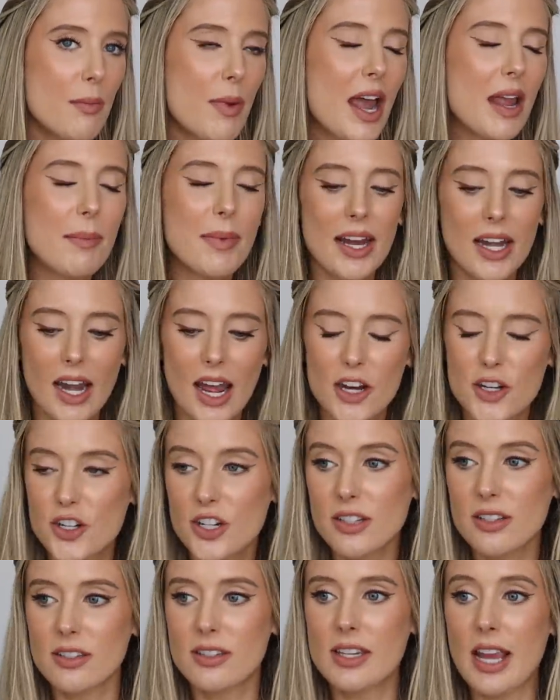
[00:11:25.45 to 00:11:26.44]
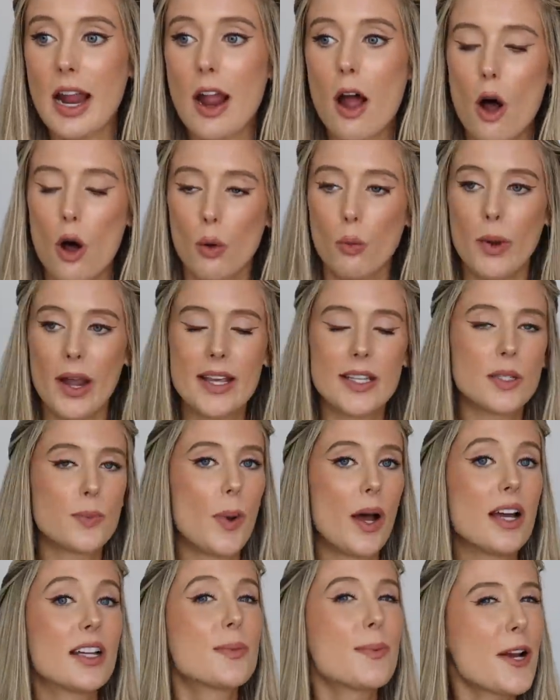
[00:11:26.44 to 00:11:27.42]
I mean, I shouldn't say always,
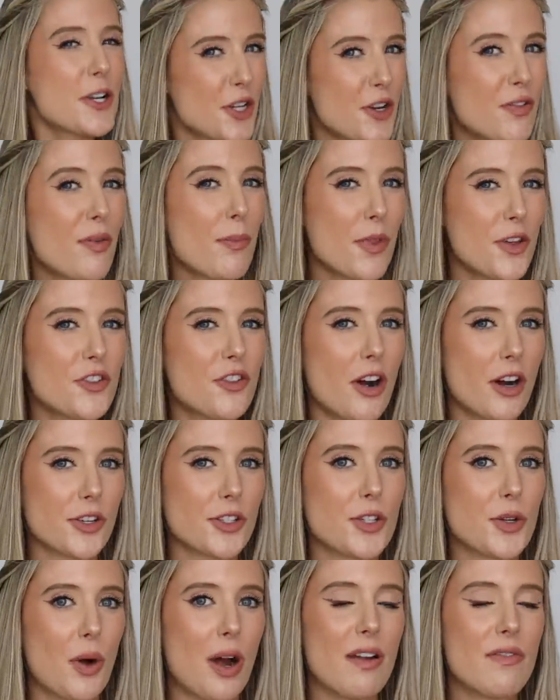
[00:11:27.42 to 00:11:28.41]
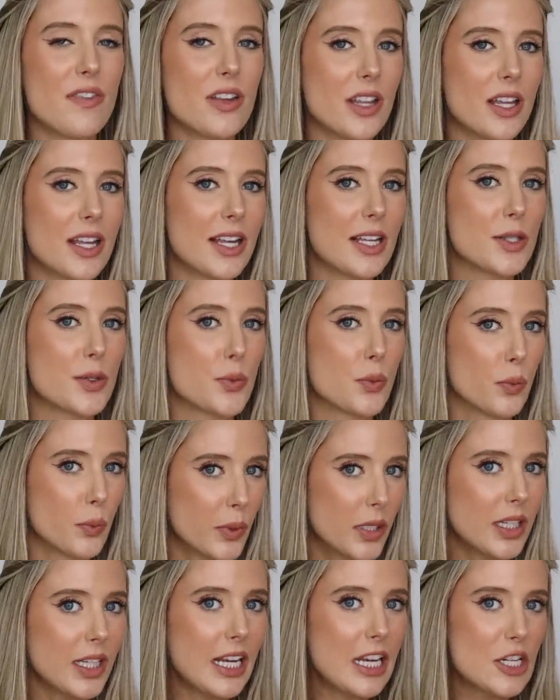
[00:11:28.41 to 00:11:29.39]
but especially from the drugstore, I feel like it's
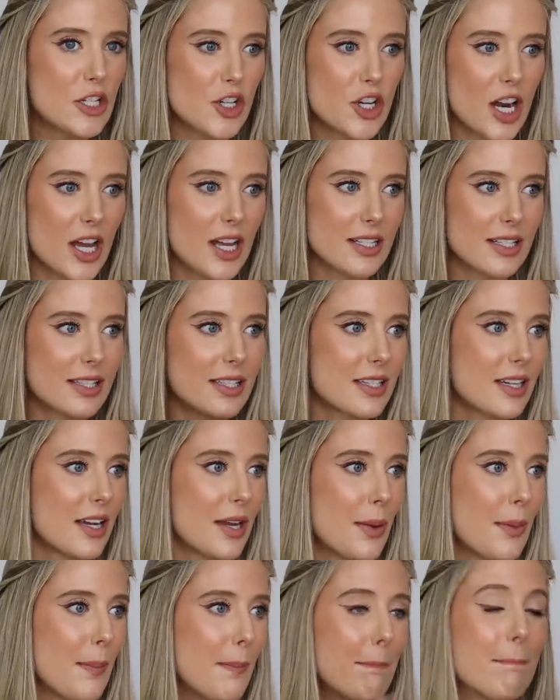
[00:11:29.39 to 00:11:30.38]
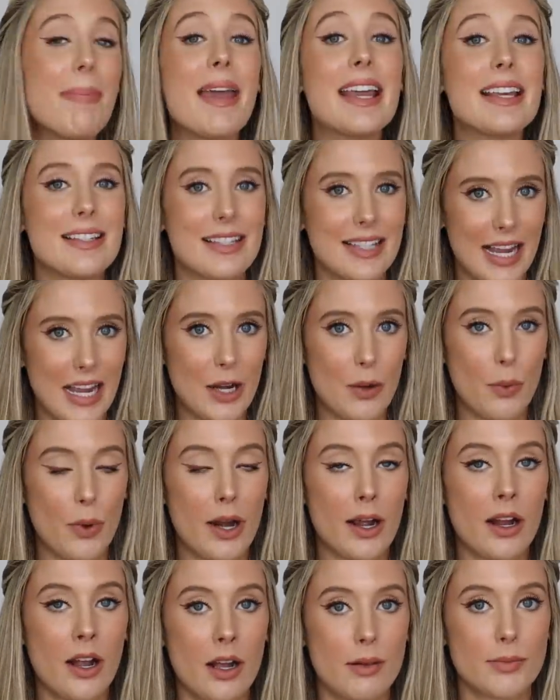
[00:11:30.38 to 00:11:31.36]
really just basic when
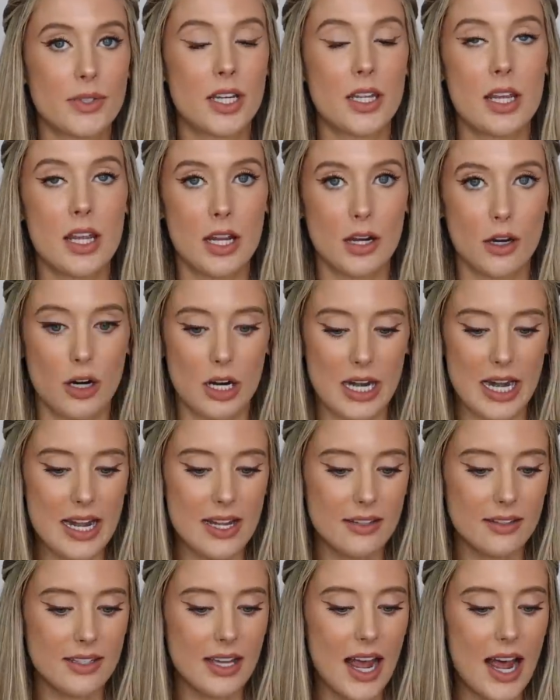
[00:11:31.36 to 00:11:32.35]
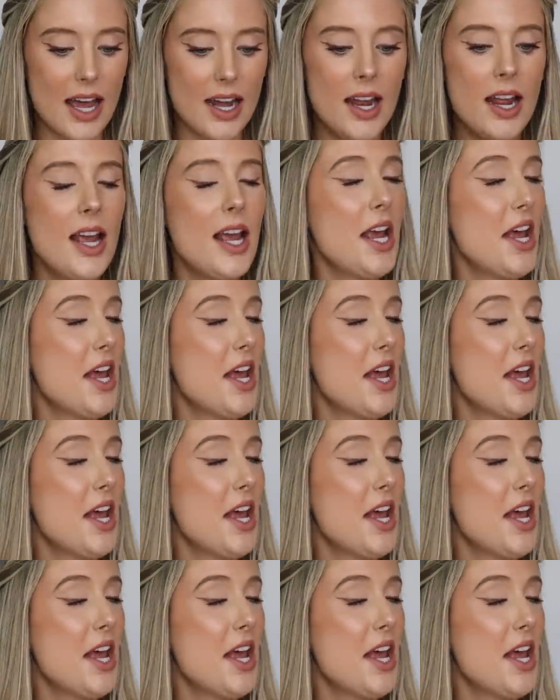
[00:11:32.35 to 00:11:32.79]
it comes to the ingredient set.